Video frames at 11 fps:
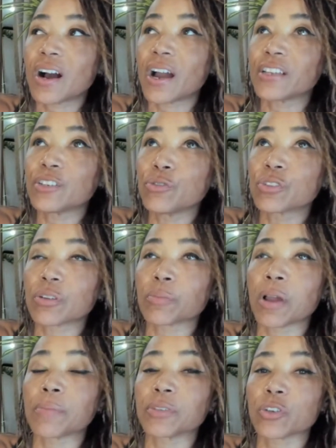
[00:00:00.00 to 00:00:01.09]
I use
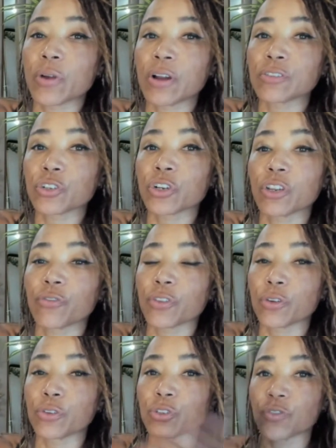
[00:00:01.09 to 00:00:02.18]
sometimes ground turkey for
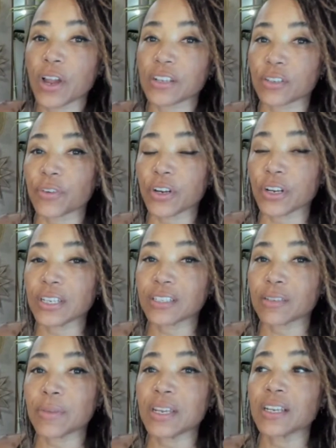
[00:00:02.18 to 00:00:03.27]
those who've got severe
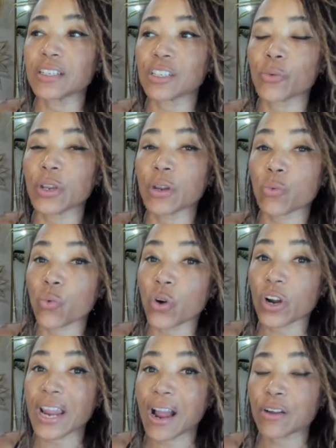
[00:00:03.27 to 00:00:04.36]
histamine until we can
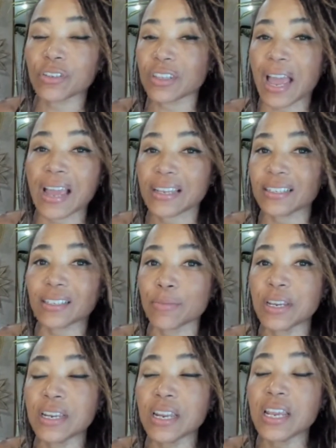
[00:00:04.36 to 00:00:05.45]
work out that
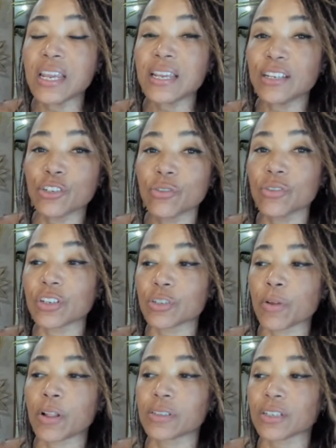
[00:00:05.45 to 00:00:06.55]
histamine issue, the
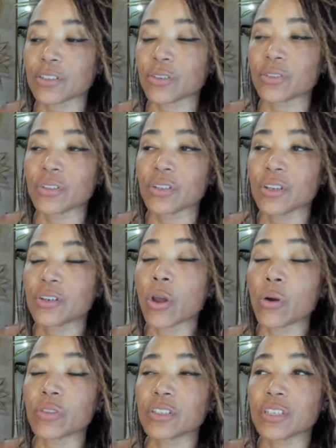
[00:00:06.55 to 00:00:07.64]

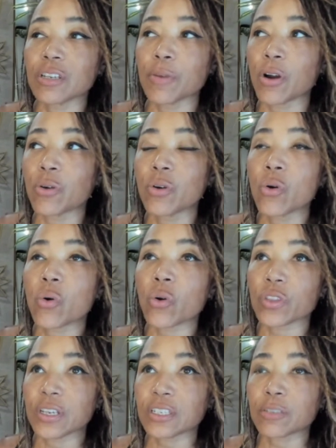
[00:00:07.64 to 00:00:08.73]
SIBO,
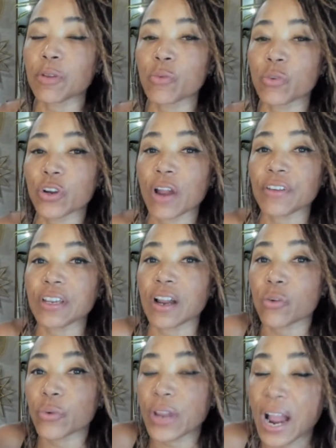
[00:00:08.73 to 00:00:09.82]
or the histamine where you're having
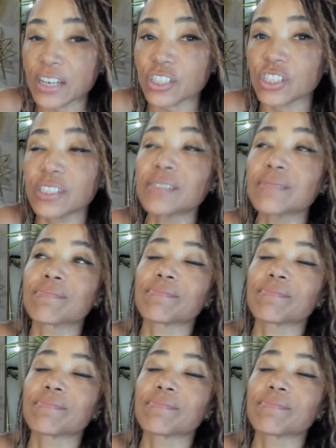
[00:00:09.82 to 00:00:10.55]
a reaction.